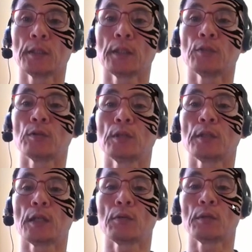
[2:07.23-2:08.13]
and you click
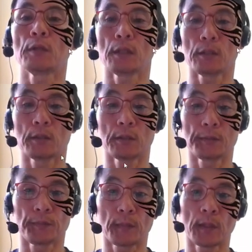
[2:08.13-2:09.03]
that one, and
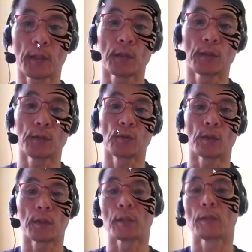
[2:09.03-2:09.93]

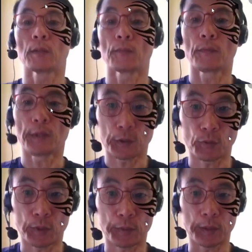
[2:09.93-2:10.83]
your face
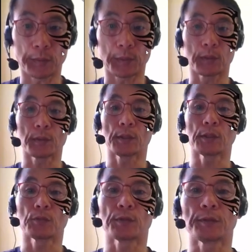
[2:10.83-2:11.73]
will be appear on
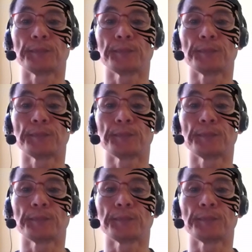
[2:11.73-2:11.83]
this one.